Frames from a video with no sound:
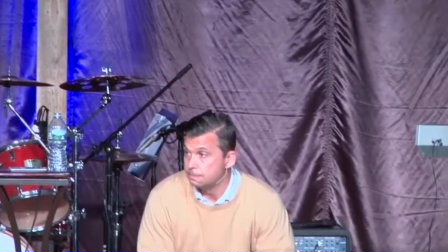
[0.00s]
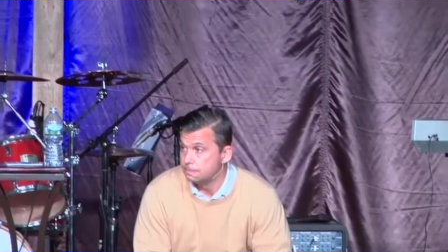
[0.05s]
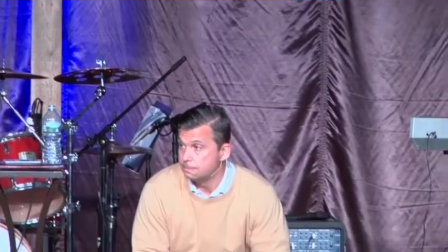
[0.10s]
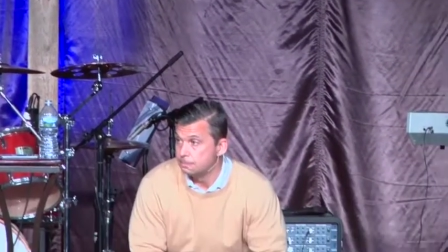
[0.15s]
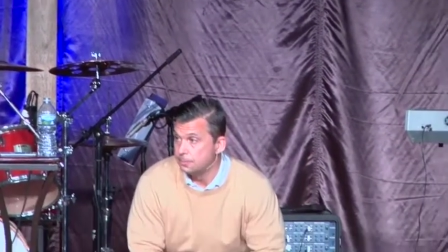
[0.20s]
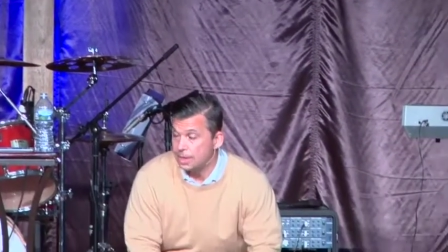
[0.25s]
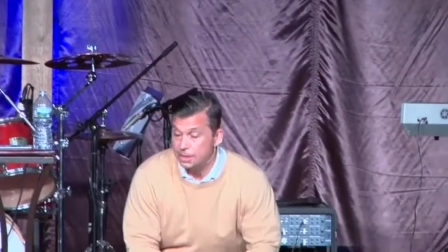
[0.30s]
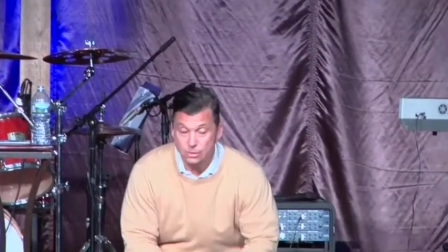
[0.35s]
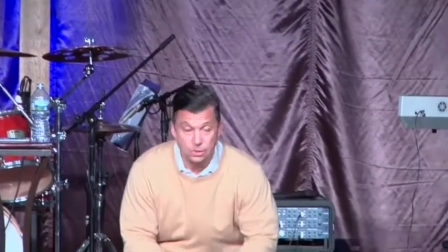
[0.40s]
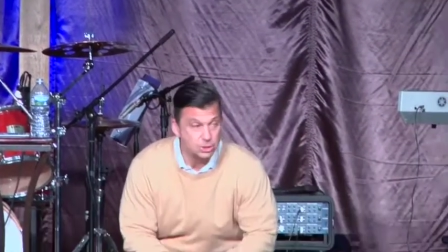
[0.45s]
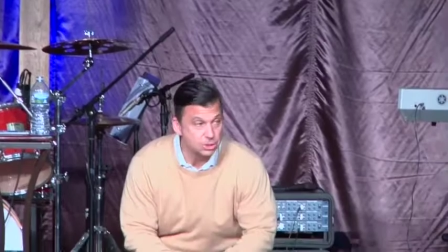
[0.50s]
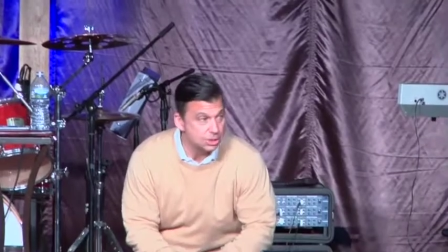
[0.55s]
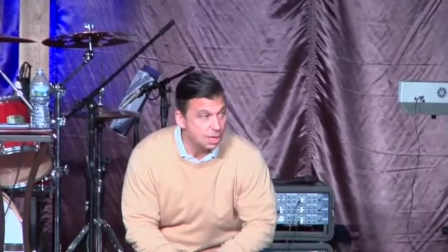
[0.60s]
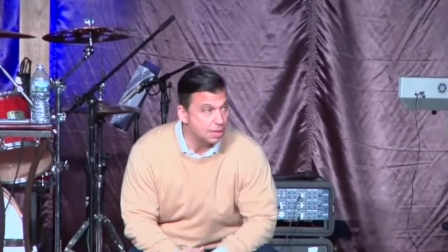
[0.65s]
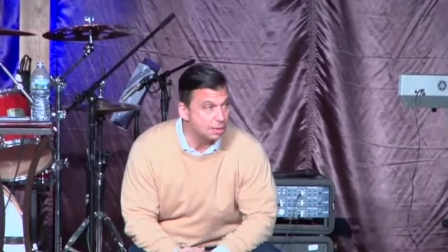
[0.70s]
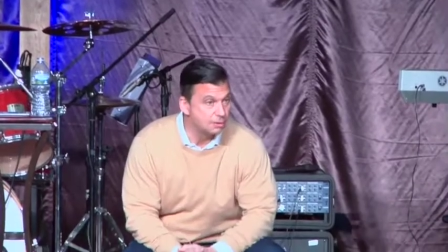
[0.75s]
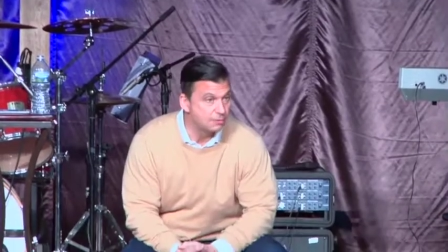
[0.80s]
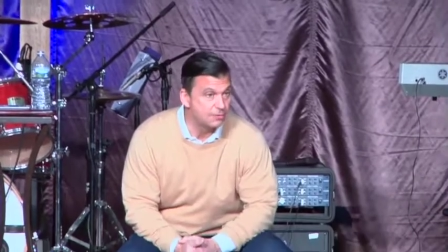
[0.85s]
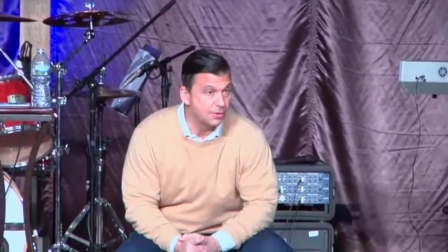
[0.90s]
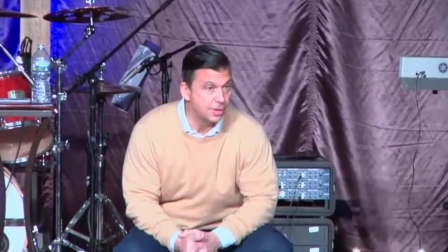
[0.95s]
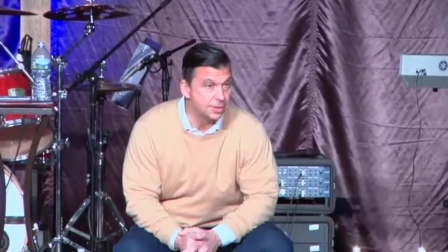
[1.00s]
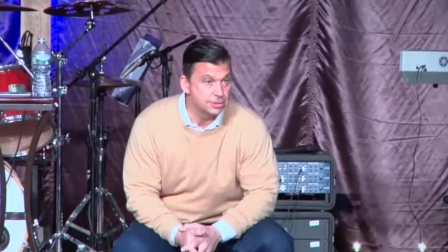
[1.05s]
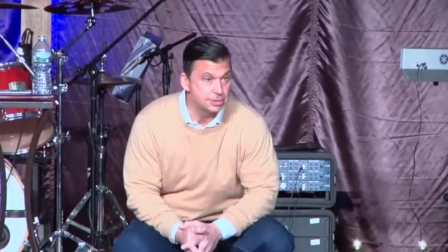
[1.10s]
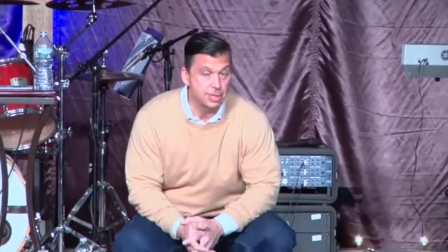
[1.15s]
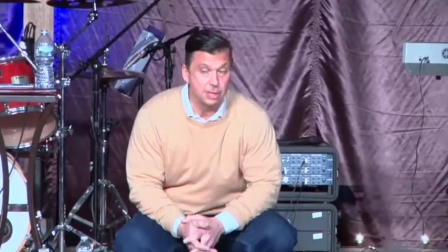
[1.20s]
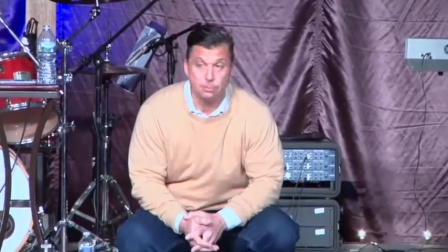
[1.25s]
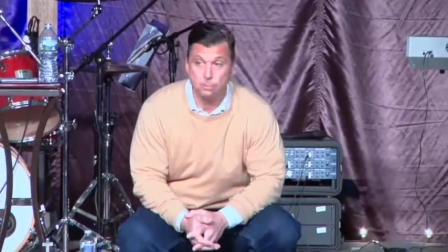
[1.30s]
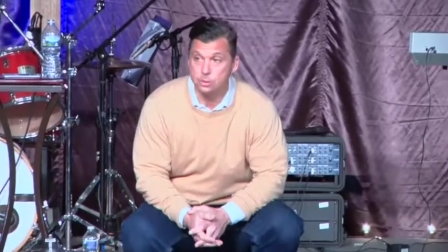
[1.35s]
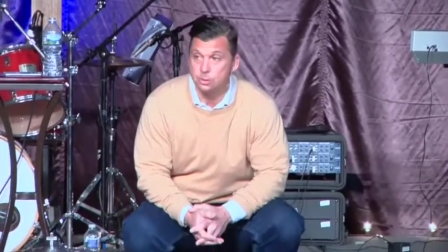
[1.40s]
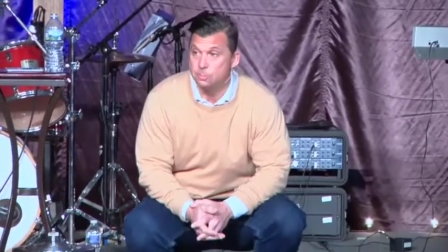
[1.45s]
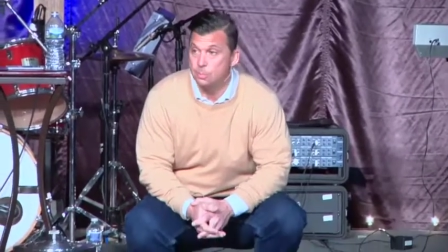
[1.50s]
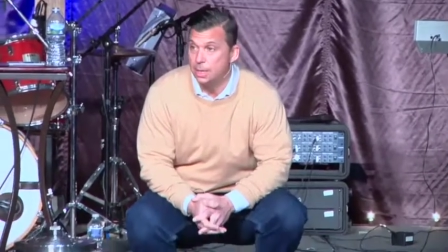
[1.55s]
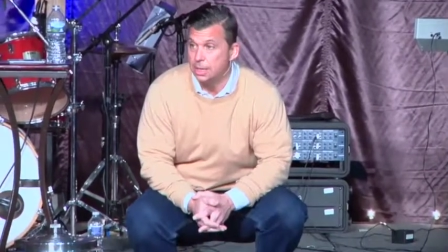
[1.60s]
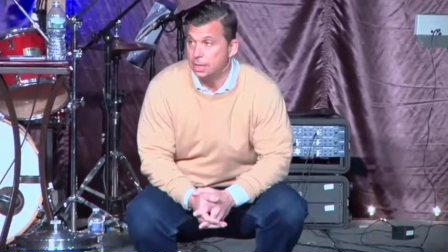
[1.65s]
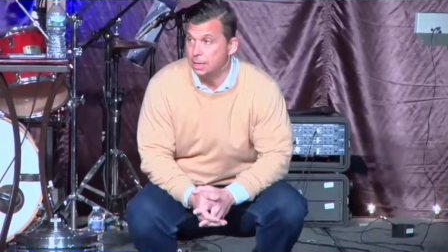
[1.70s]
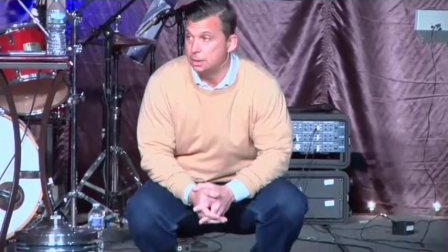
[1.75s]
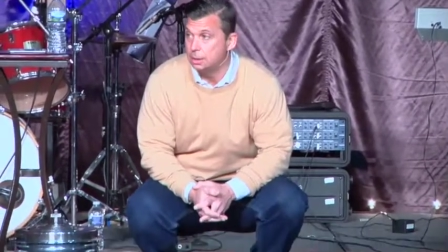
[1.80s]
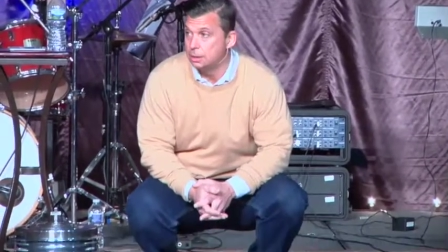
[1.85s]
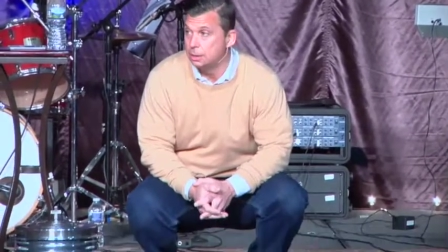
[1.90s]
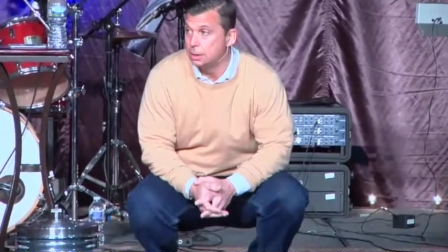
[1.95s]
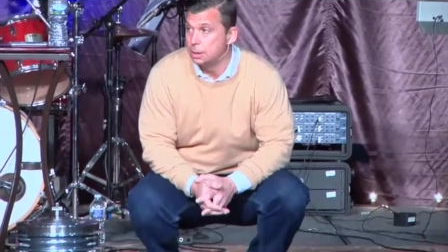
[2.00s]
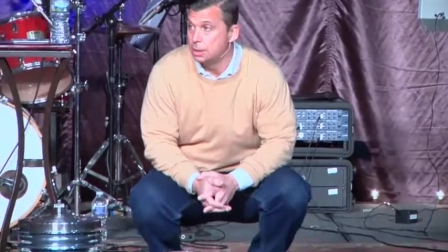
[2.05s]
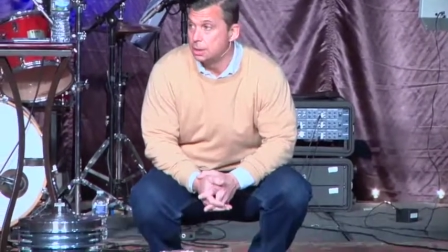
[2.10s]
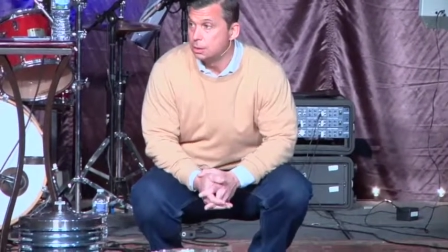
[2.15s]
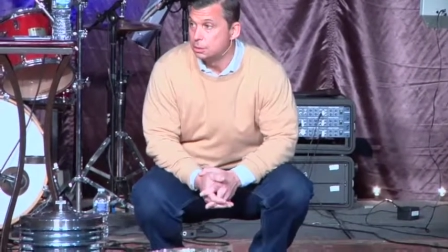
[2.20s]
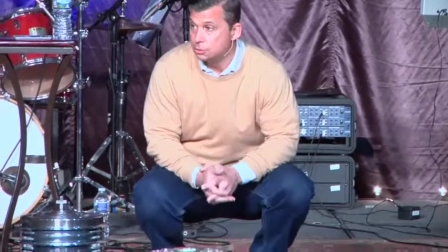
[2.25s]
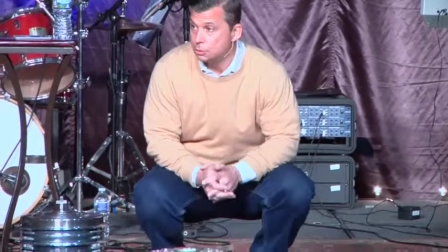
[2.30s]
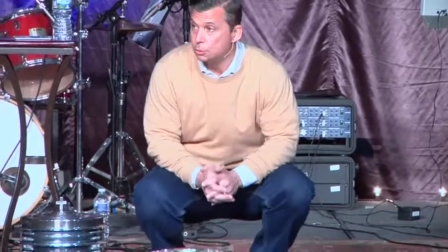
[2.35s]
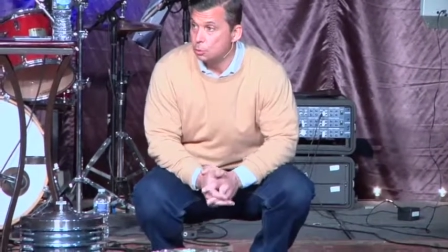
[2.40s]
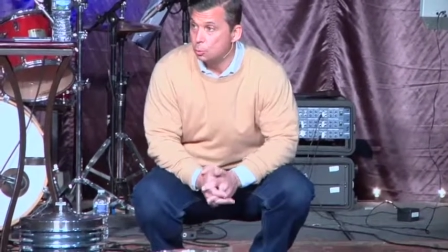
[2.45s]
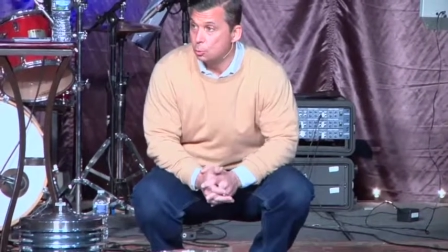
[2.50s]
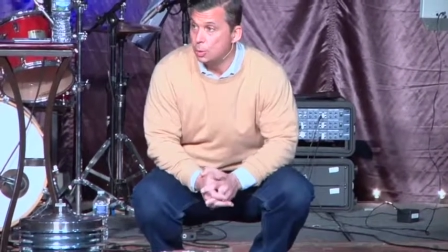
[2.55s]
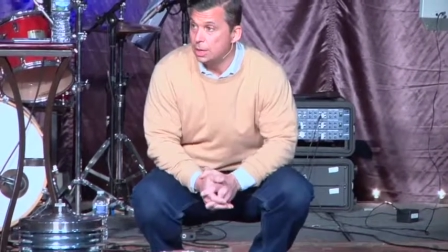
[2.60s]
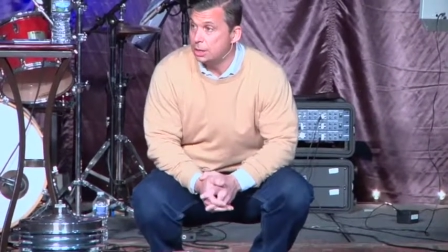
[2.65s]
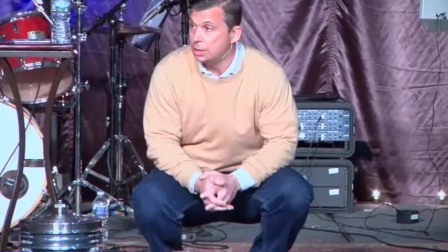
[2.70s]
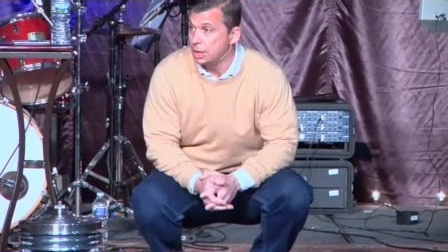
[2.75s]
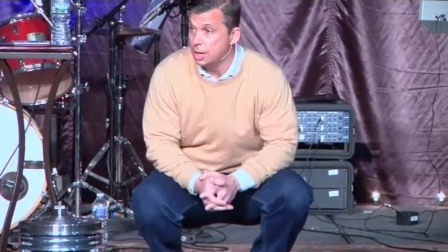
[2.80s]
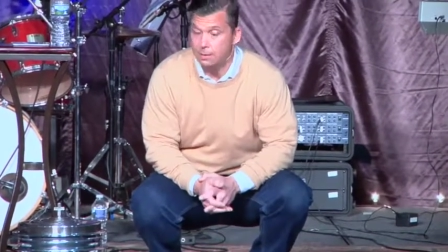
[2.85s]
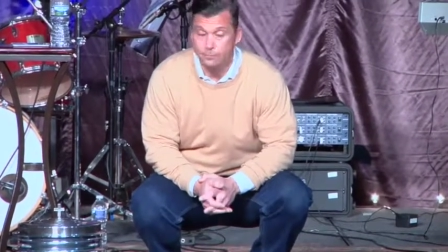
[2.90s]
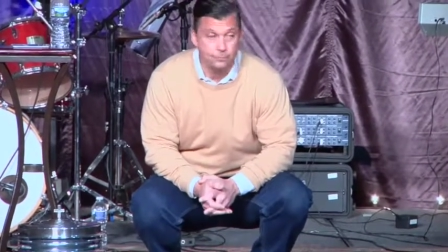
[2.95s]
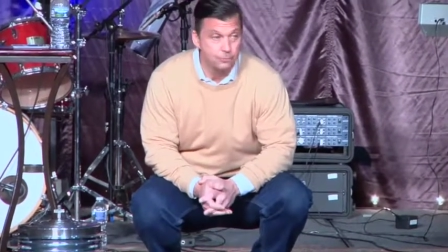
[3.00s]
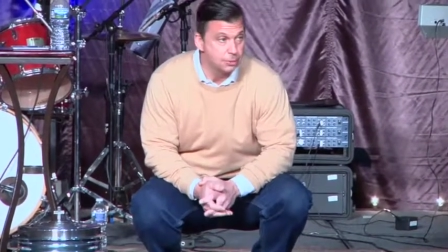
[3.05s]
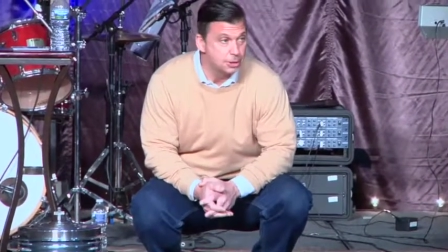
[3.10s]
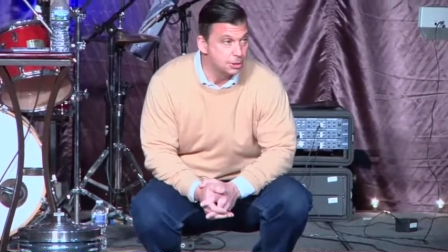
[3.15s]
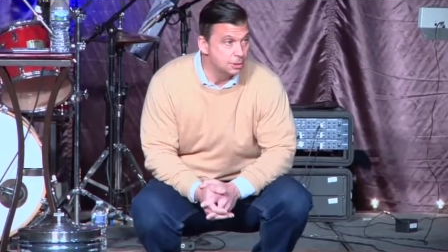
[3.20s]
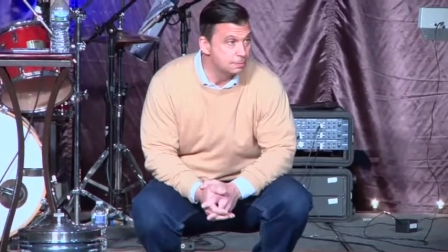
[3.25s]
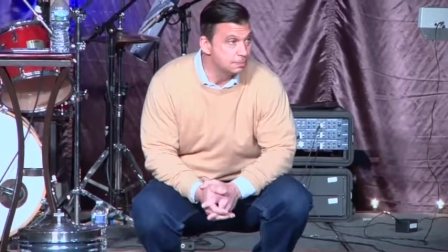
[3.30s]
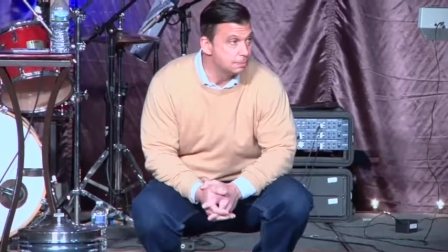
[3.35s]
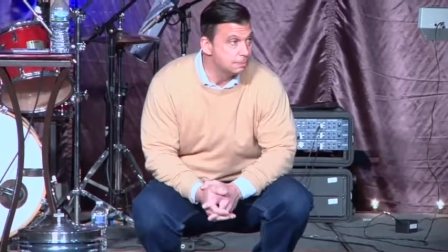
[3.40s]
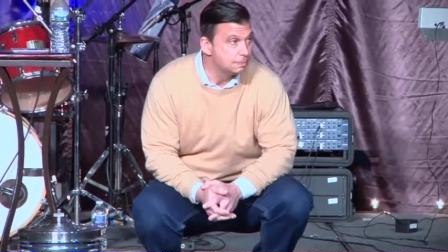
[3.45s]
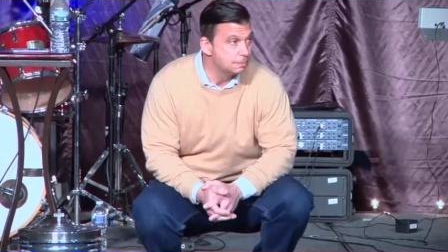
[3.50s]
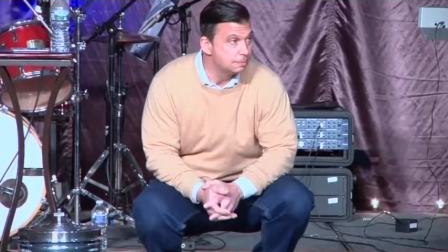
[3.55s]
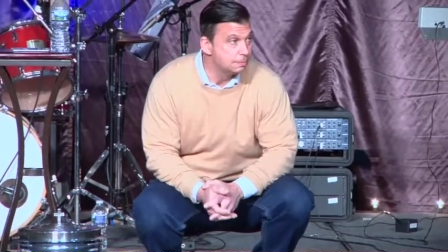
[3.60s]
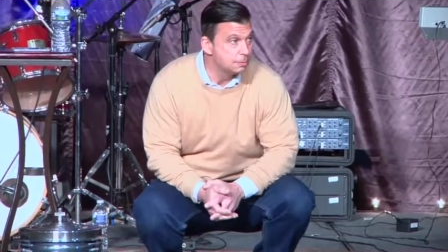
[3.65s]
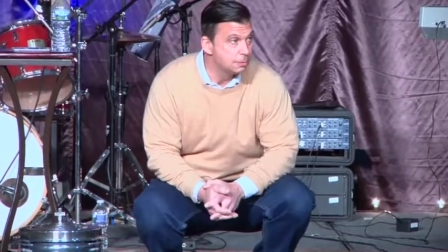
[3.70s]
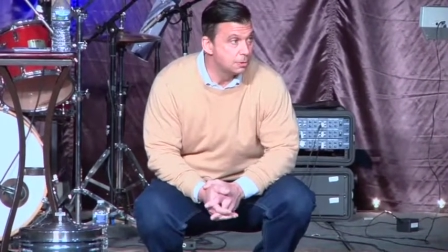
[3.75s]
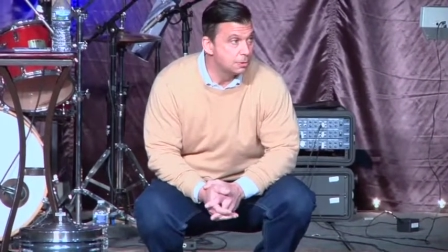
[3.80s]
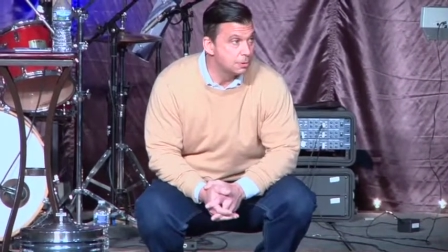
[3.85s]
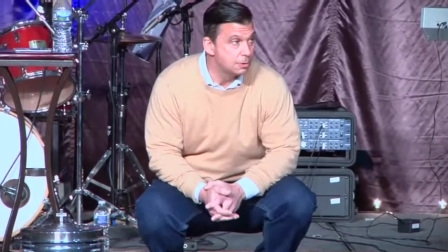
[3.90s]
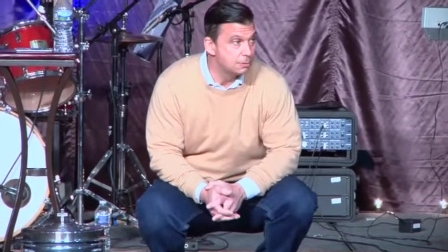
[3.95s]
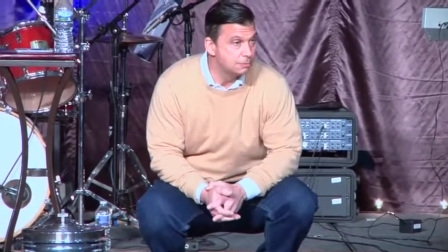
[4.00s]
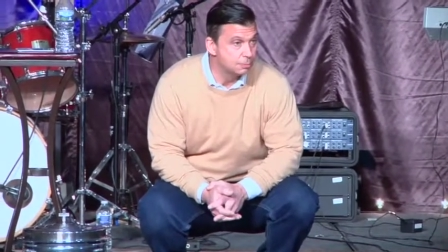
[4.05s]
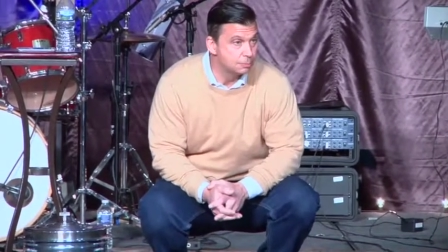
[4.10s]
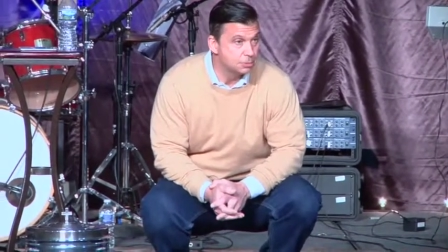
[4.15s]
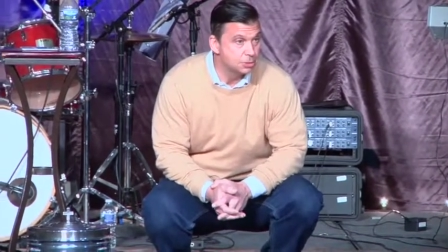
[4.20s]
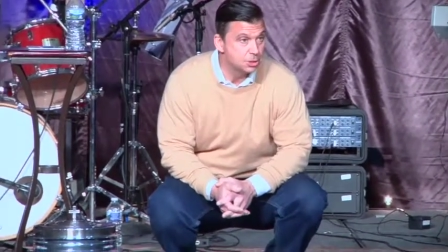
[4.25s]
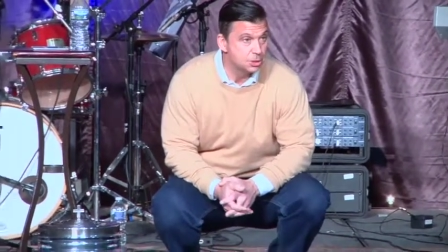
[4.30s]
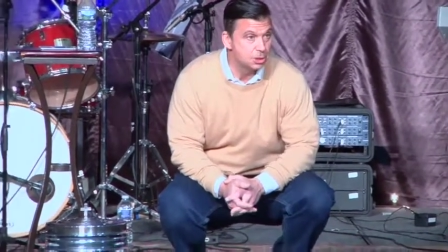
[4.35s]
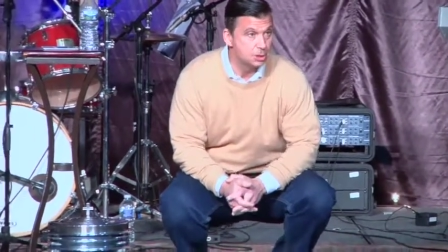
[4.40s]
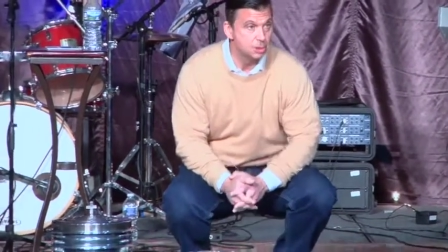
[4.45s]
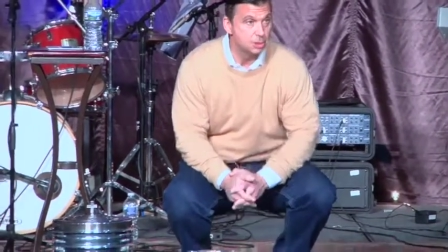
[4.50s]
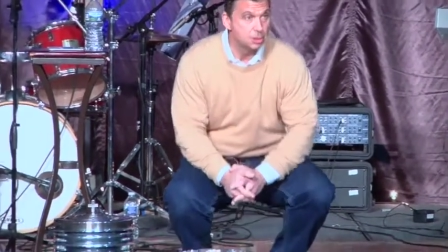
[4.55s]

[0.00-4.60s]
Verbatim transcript: and the sacrifice that was made so that we could have freedom from sin.